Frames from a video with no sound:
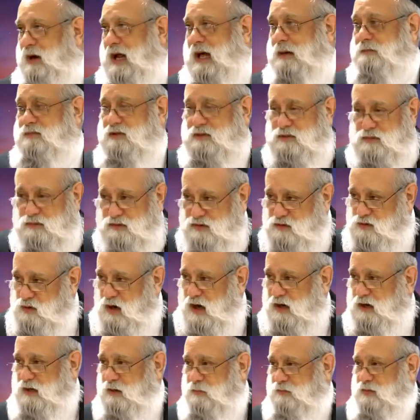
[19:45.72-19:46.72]
problems with
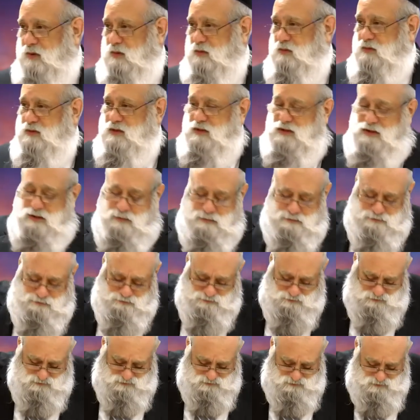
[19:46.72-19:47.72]
drug abuse.
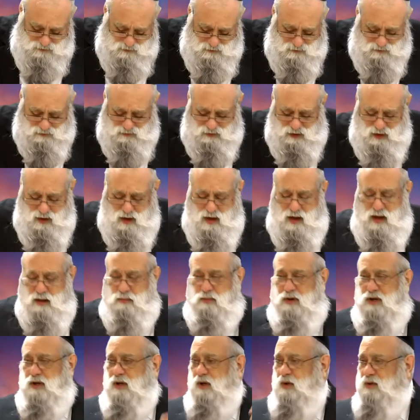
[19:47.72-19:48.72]

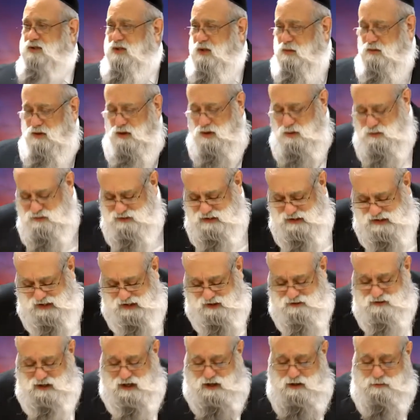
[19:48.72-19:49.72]
We're losing
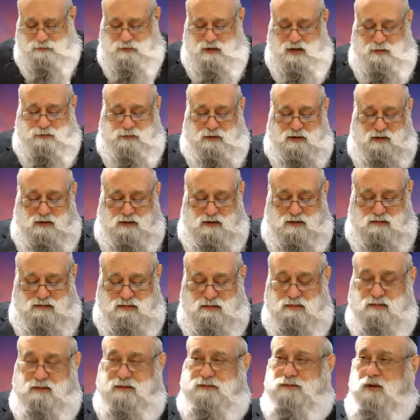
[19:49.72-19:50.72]
our young people.
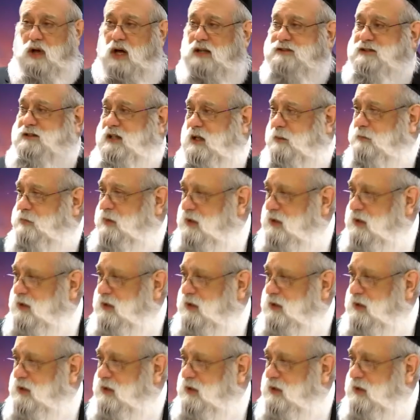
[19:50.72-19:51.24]
We've lost the